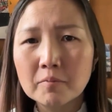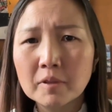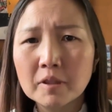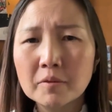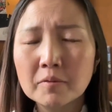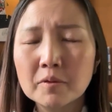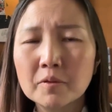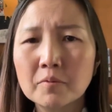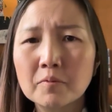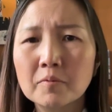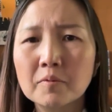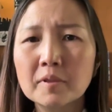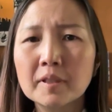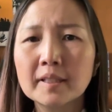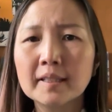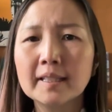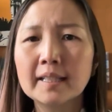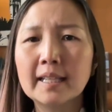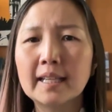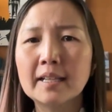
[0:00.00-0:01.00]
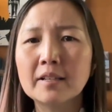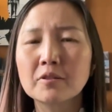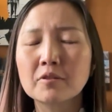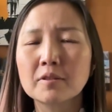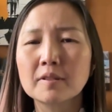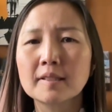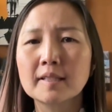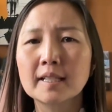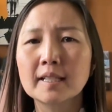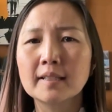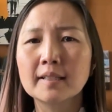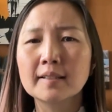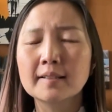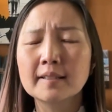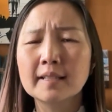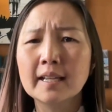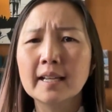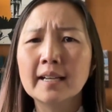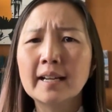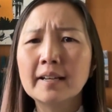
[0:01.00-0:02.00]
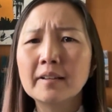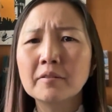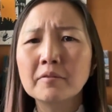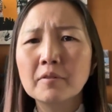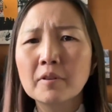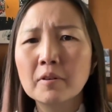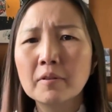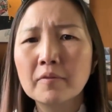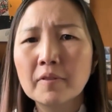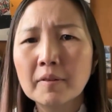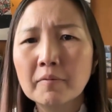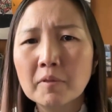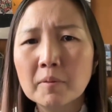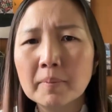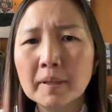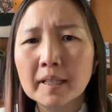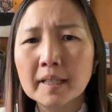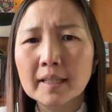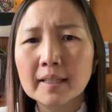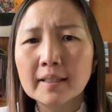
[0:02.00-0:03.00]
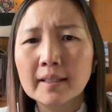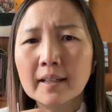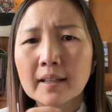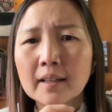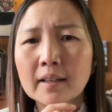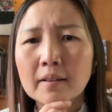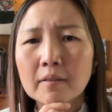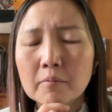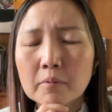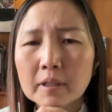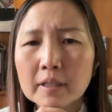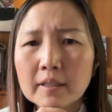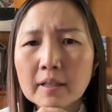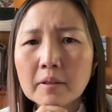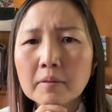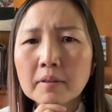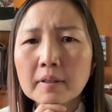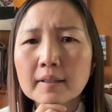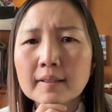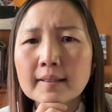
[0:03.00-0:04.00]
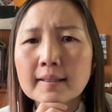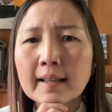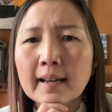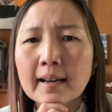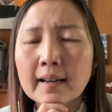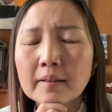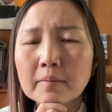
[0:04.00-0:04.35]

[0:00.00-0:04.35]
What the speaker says: which was really interesting to see. And I don't know if everybody would notice that,